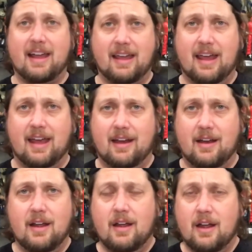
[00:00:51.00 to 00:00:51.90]

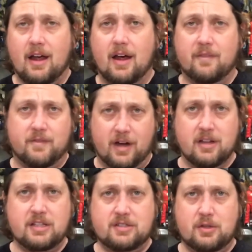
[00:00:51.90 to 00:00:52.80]
again uh,
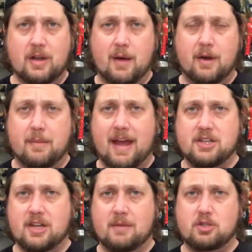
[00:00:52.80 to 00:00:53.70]
fairly soon, I would imagine.